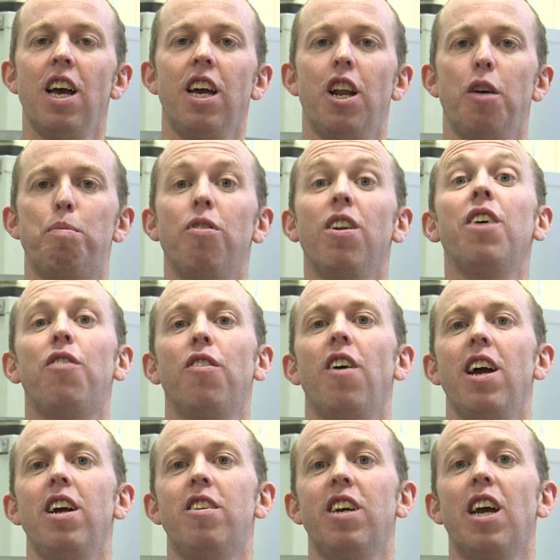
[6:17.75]
you know,
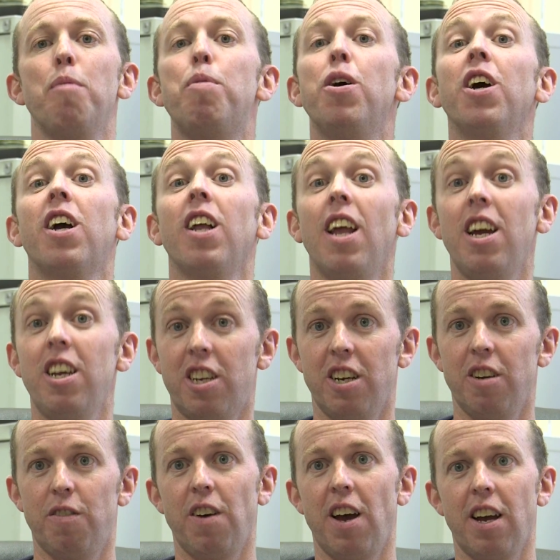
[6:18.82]
proliferates. You get
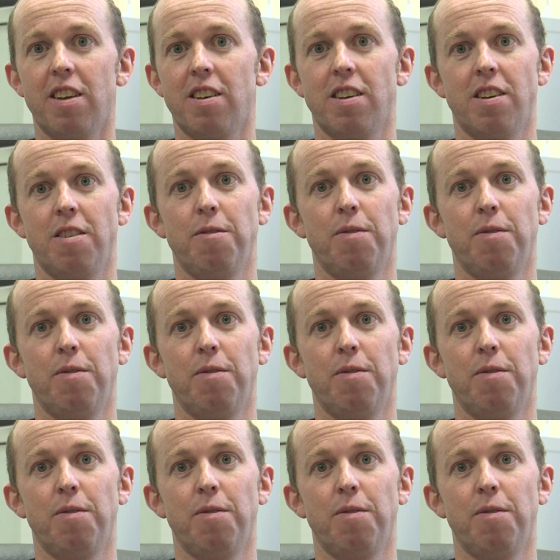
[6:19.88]
percolation effects.